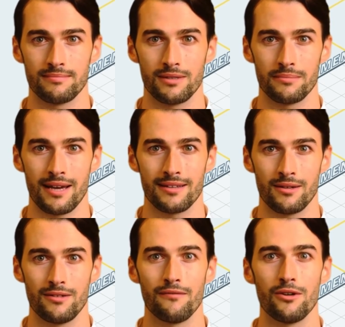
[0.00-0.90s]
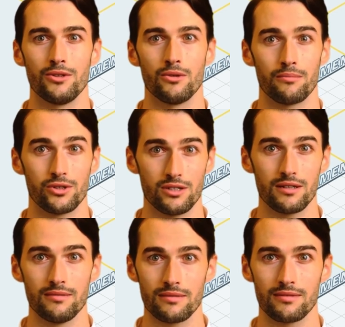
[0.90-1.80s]
Depending on the virtual
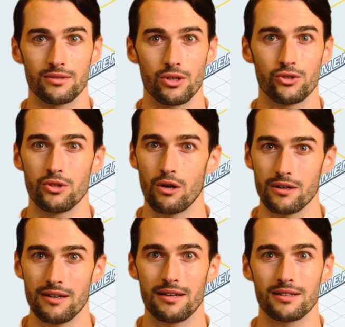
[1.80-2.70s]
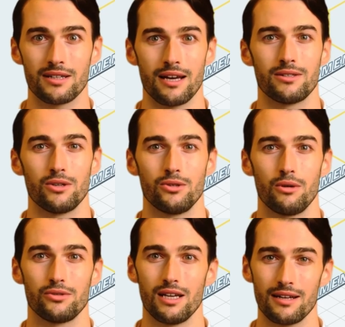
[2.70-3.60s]
machine, such targeted attacks are to
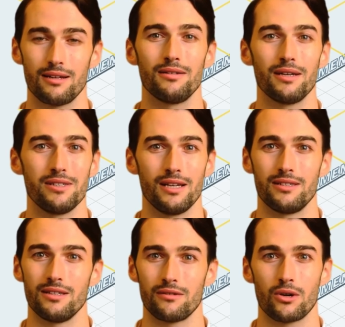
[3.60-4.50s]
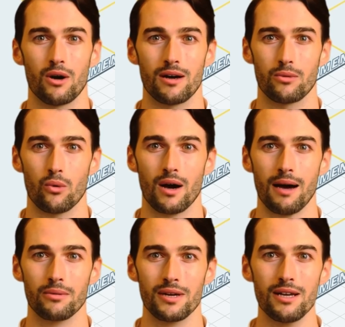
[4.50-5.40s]
obtain and leak sensitive client or
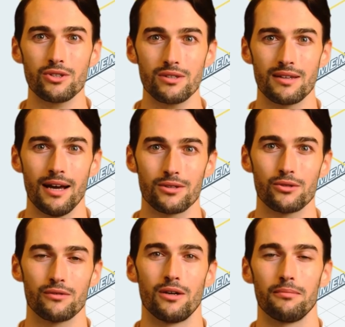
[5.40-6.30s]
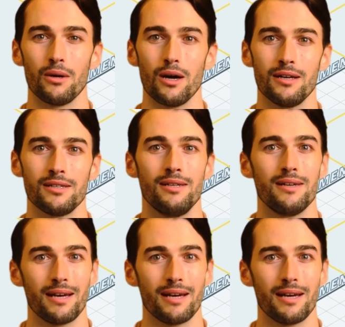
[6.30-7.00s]
application data to third parties,